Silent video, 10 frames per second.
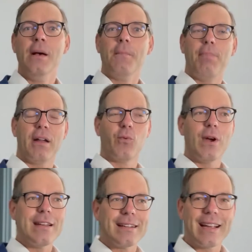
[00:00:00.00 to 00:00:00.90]
but
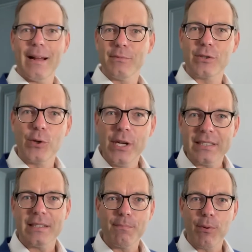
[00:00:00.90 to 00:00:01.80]
when it comes to
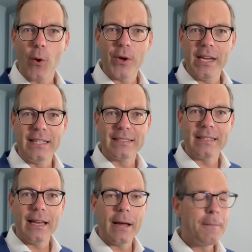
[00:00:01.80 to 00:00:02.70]
his employees,
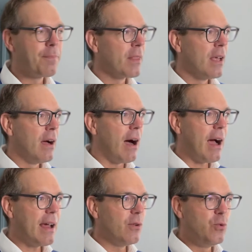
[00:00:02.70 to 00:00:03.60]
yeah,
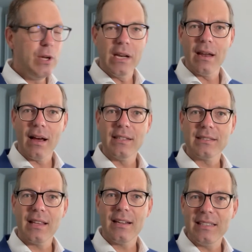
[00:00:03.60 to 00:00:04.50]
I
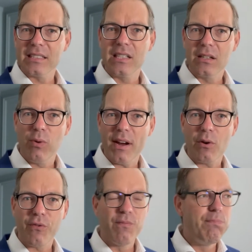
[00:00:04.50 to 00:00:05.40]
realized that he's quite
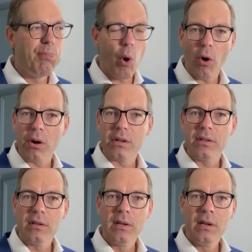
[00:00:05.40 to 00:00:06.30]
often bored.
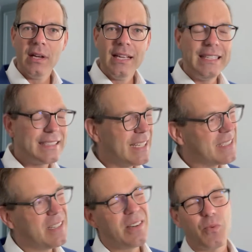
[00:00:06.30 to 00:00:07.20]
He says,
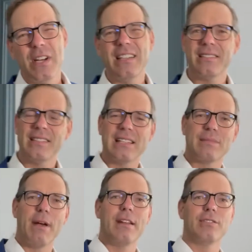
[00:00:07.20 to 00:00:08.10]
Dirk, we need a
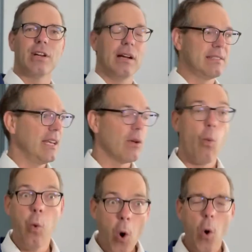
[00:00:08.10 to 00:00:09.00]
sales manager. I said,
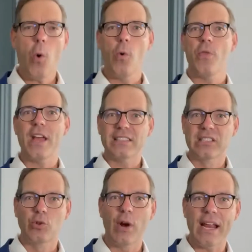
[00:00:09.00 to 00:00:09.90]
woo, that's
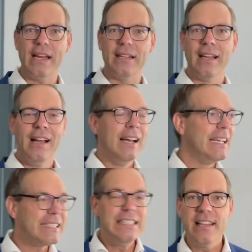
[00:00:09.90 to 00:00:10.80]
great.
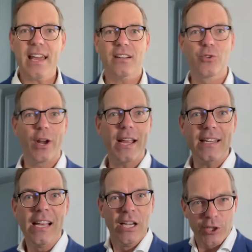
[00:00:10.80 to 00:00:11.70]
Isn't that
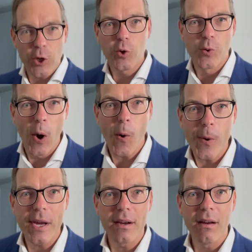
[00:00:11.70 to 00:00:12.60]
great? You're
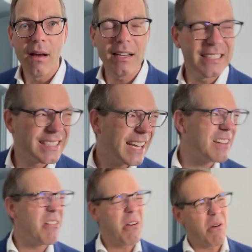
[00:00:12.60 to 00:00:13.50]
growing. And he said,
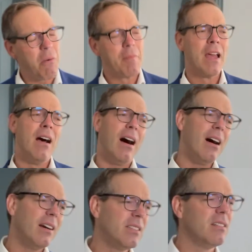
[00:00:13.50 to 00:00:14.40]
no, I